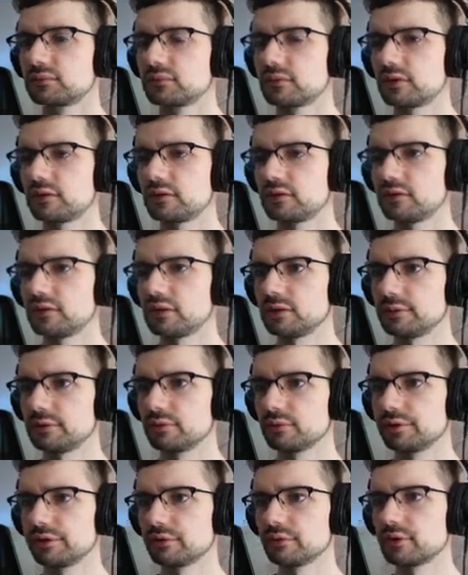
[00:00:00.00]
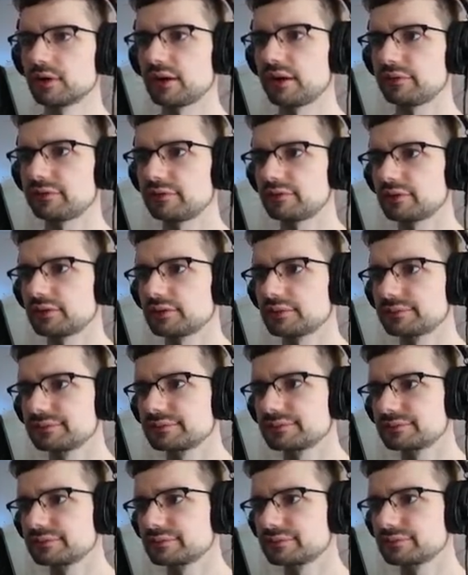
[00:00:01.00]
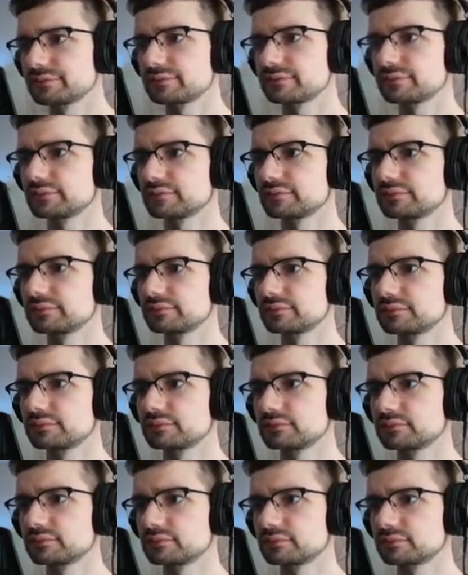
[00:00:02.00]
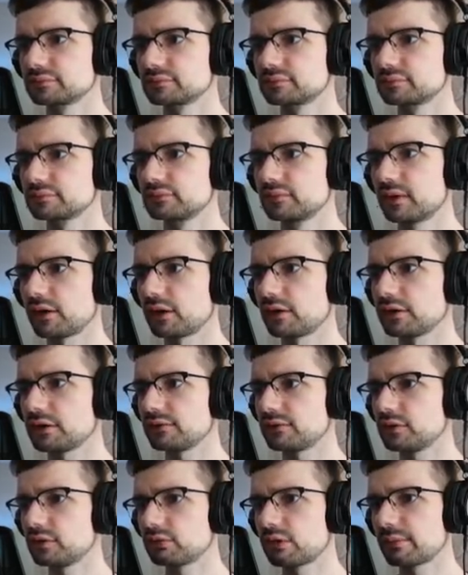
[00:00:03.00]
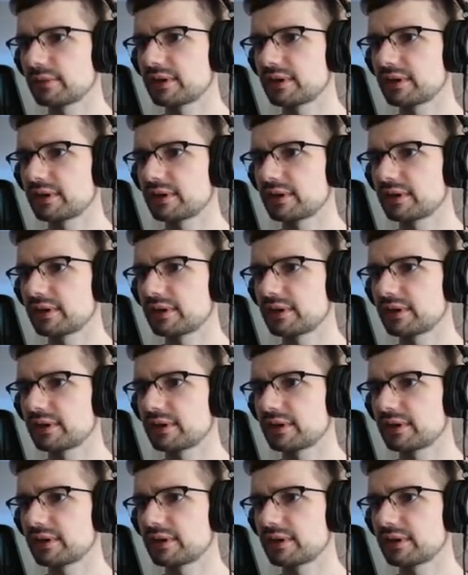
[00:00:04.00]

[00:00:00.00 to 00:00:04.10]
This is gonna be real rough. I don't even know what